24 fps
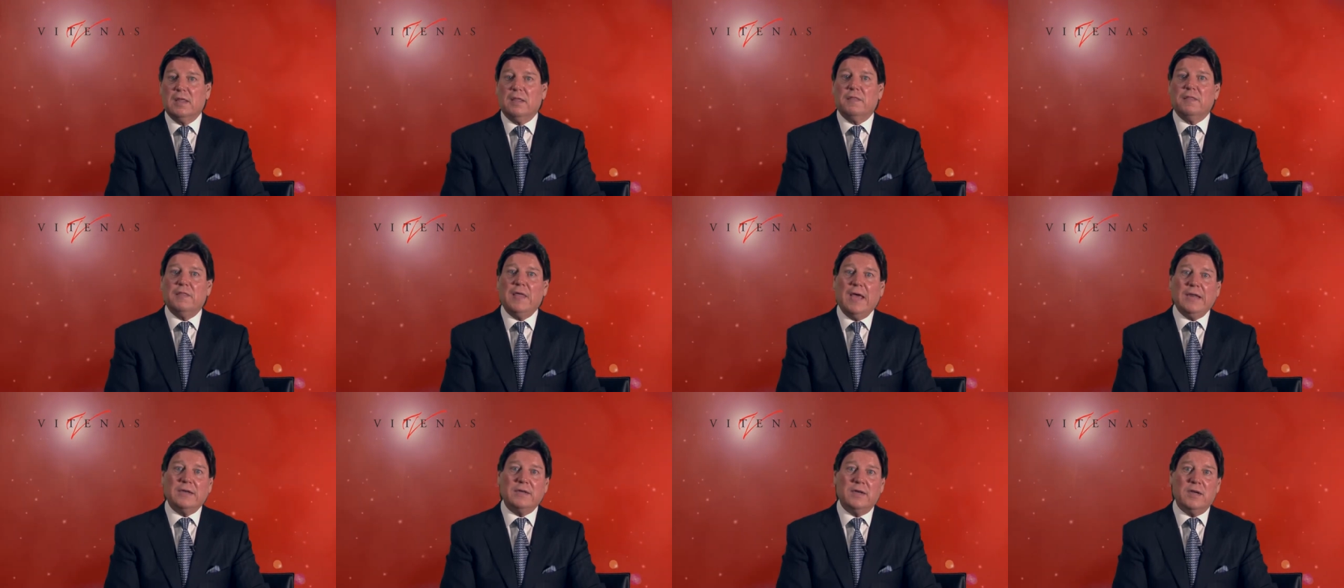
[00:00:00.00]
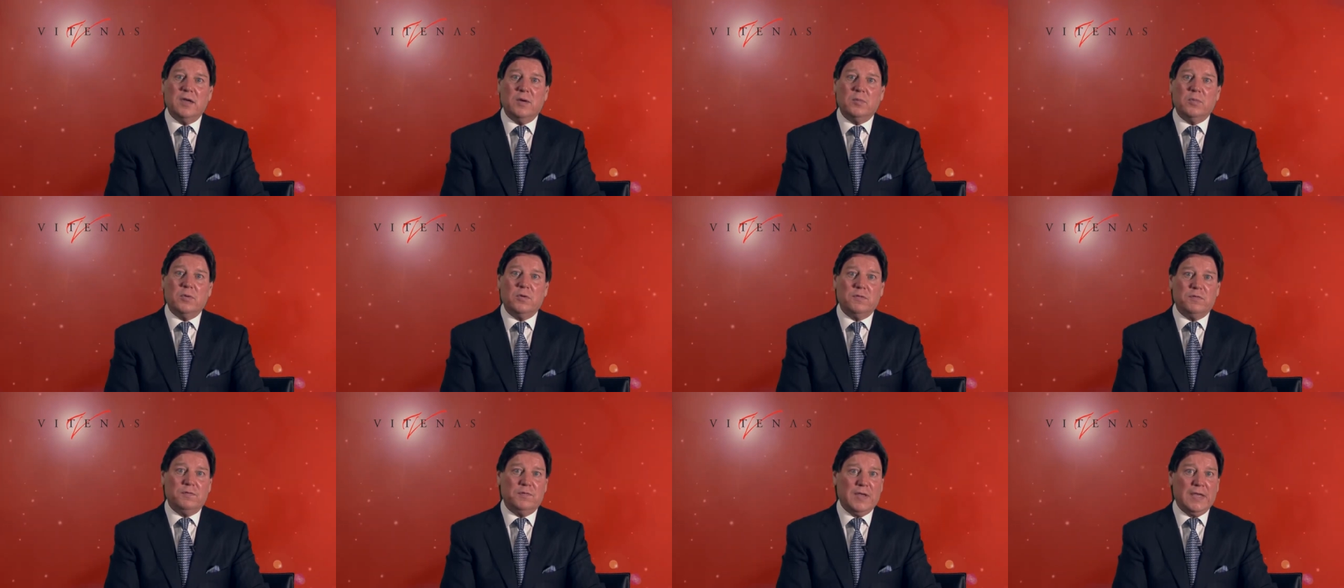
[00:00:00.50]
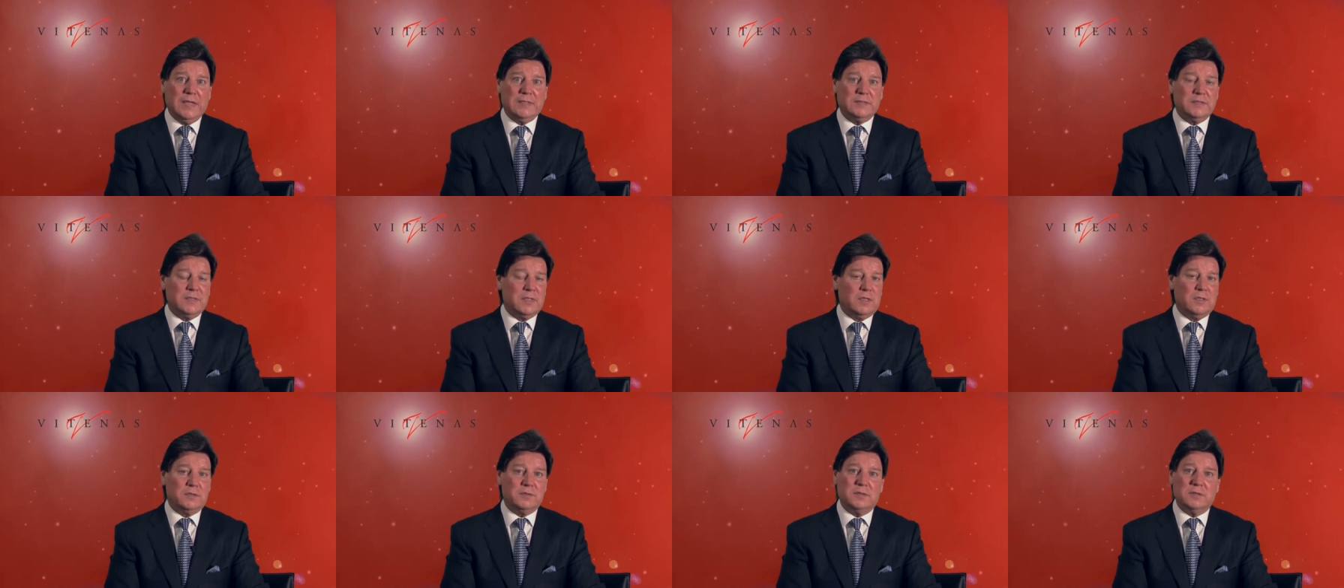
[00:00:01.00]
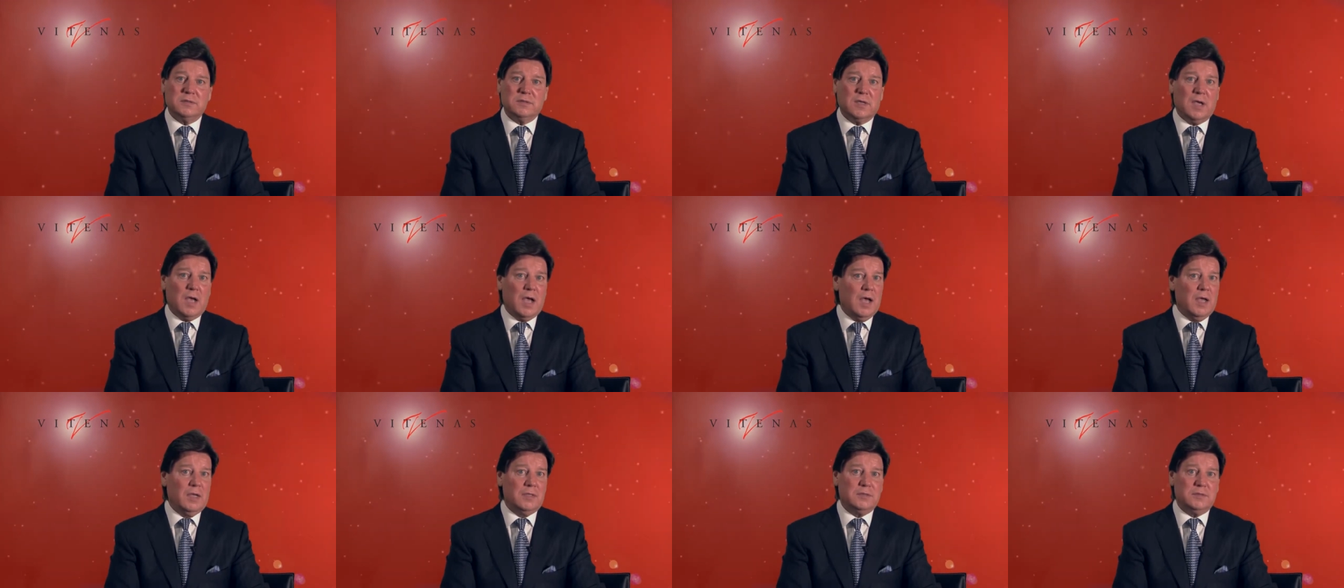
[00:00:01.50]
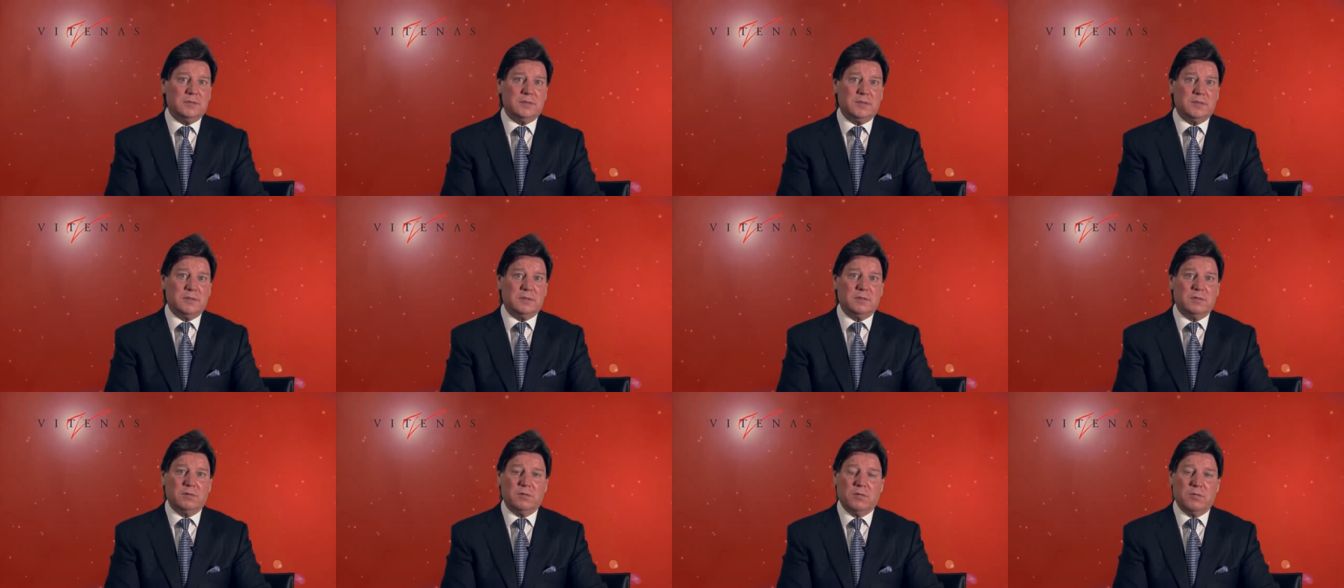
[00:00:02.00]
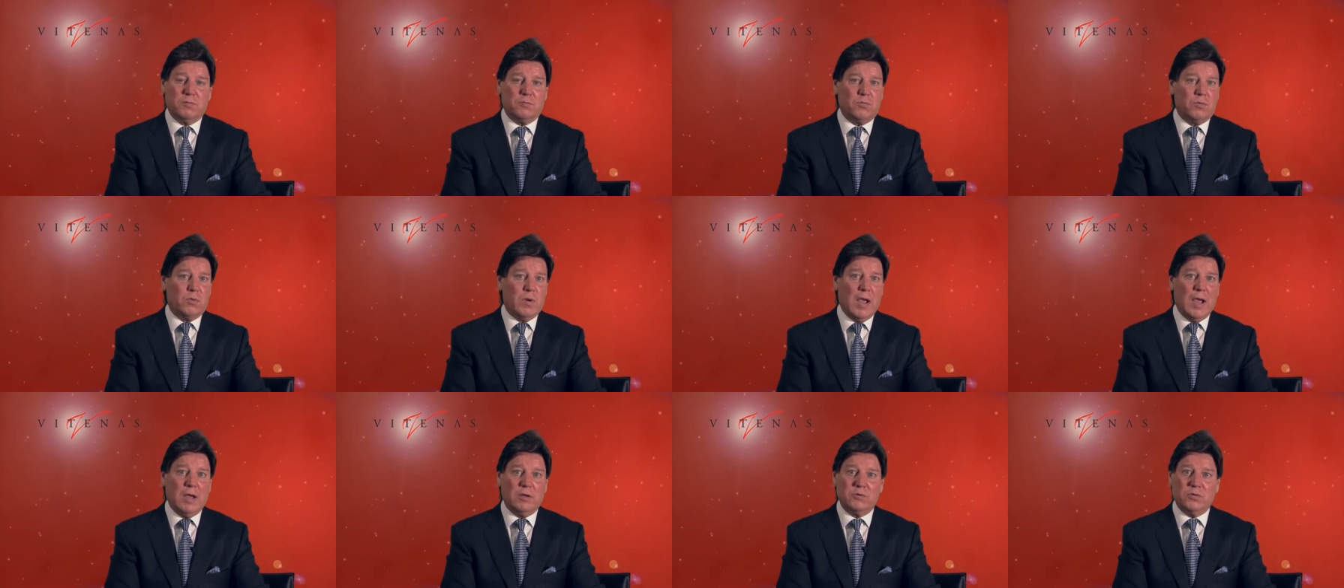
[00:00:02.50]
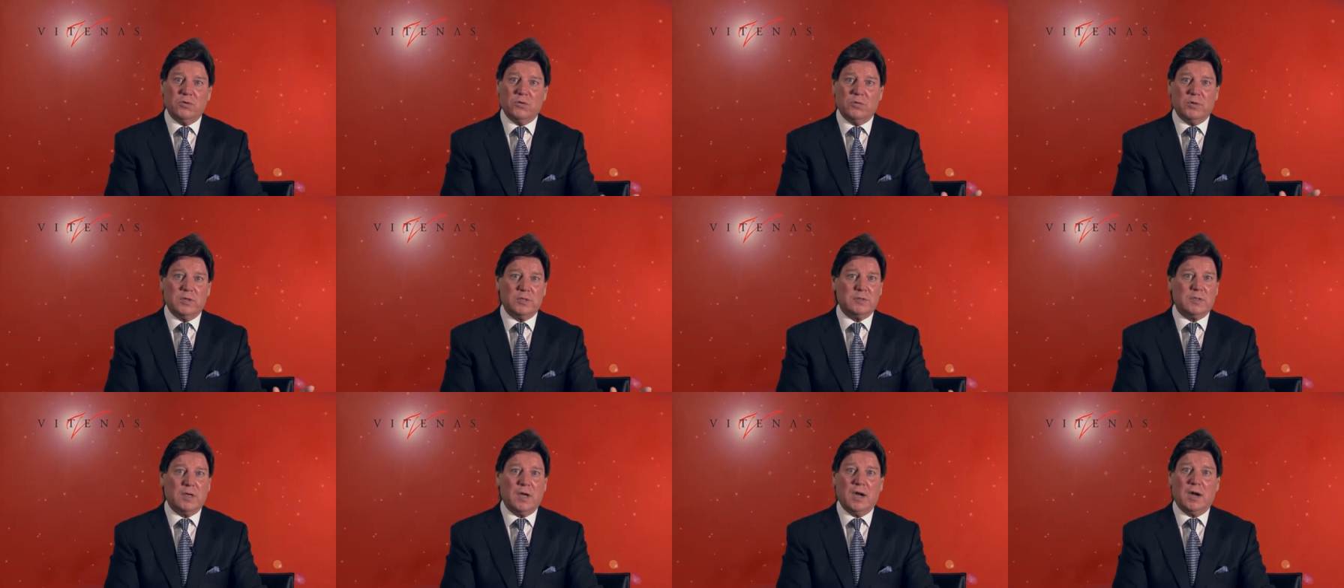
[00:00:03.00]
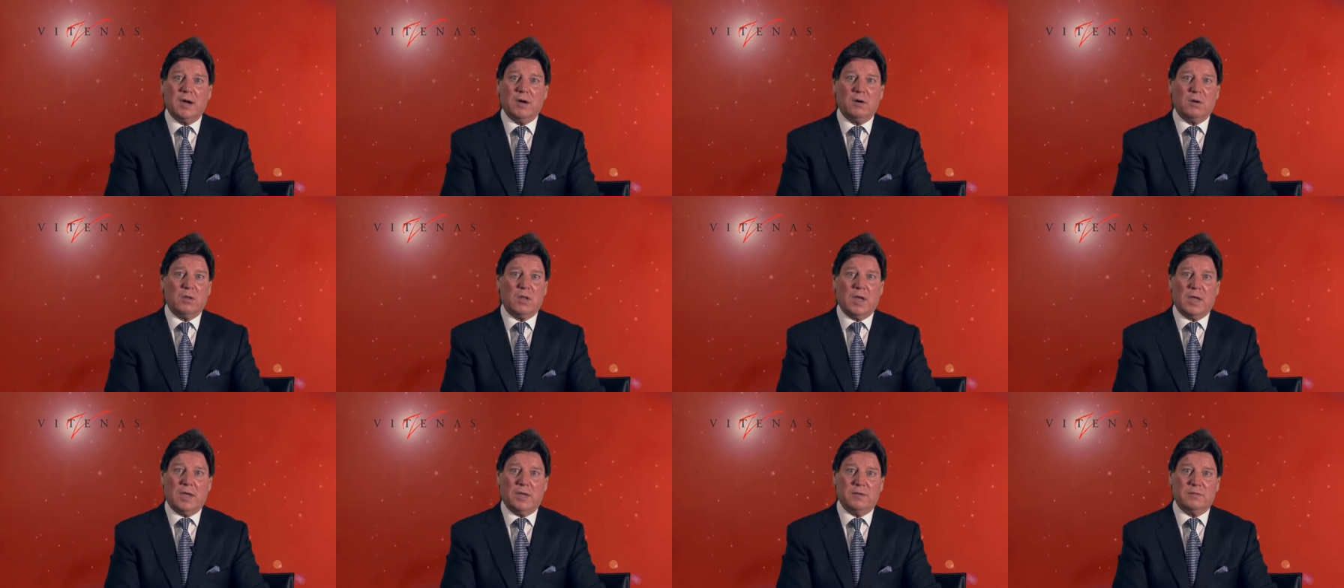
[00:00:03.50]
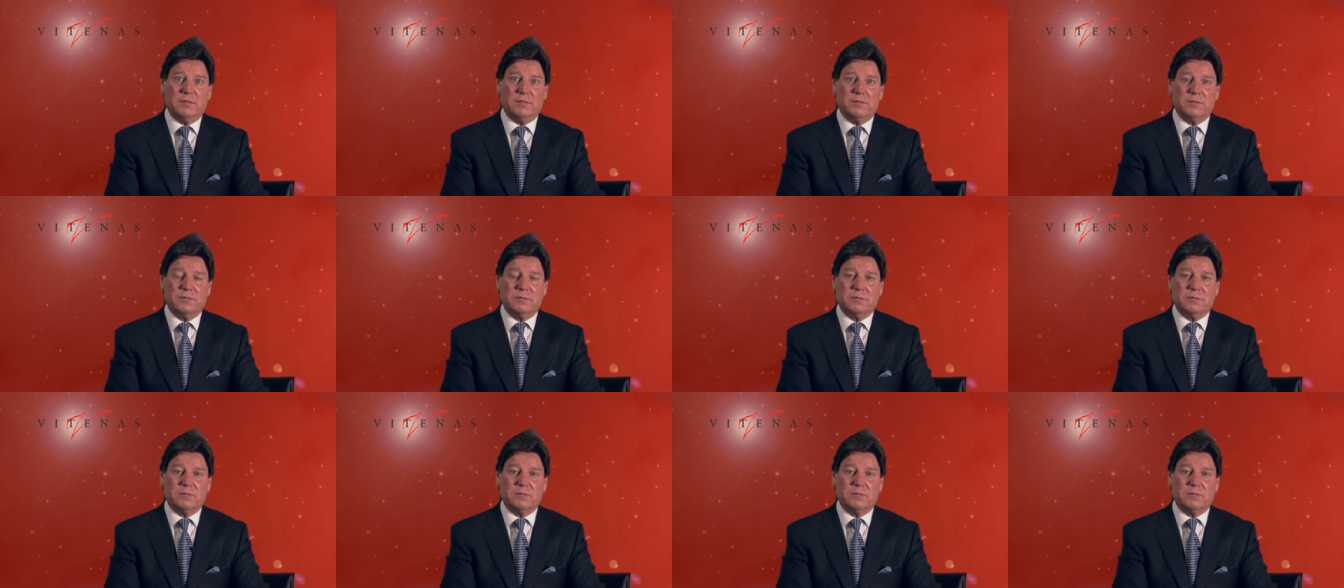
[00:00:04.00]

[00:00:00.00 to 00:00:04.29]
That number of fat cells is constant throughout your entire life.